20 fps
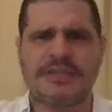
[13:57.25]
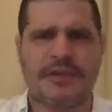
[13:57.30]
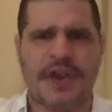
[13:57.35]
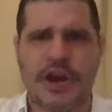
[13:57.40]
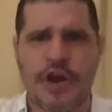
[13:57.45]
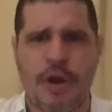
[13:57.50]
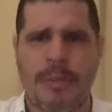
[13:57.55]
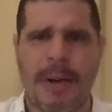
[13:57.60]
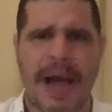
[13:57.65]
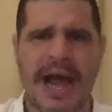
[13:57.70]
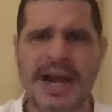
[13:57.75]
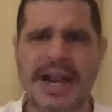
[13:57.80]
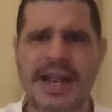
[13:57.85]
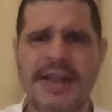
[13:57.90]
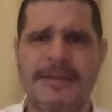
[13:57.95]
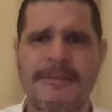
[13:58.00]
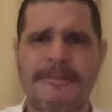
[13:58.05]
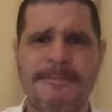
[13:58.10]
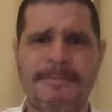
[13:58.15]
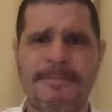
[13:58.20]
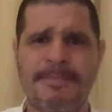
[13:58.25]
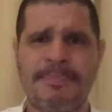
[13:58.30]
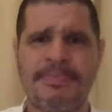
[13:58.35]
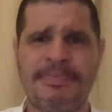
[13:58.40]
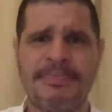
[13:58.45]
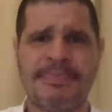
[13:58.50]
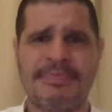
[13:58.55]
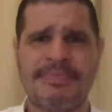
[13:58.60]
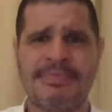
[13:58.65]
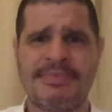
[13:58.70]
nobody.
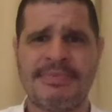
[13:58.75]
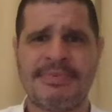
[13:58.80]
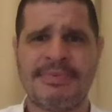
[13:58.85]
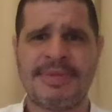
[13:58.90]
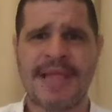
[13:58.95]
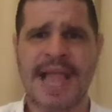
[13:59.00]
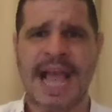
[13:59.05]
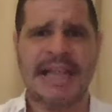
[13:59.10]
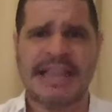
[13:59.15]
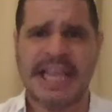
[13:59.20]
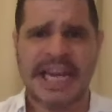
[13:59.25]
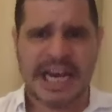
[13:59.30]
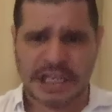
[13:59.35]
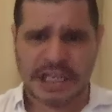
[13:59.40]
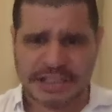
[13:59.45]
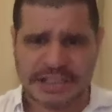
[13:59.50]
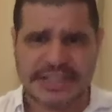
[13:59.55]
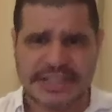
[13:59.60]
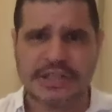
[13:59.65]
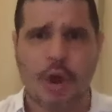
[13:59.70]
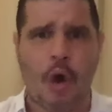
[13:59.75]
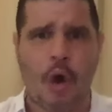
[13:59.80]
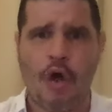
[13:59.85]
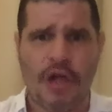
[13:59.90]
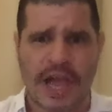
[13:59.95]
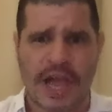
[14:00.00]
I didn't steal